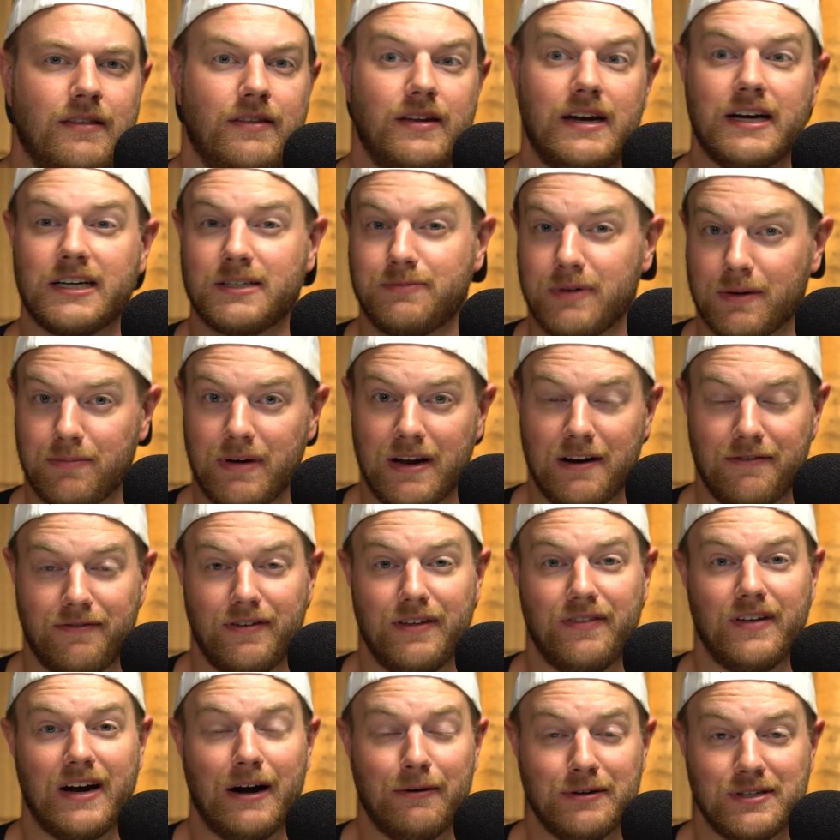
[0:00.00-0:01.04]
The next big
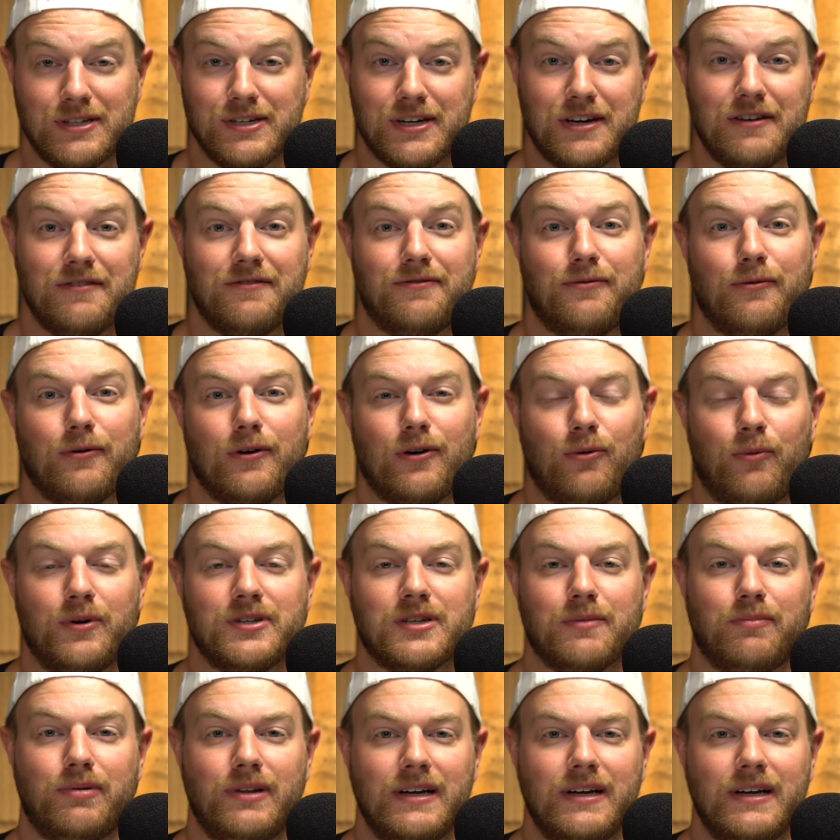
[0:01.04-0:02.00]
benefit that I was looking for was a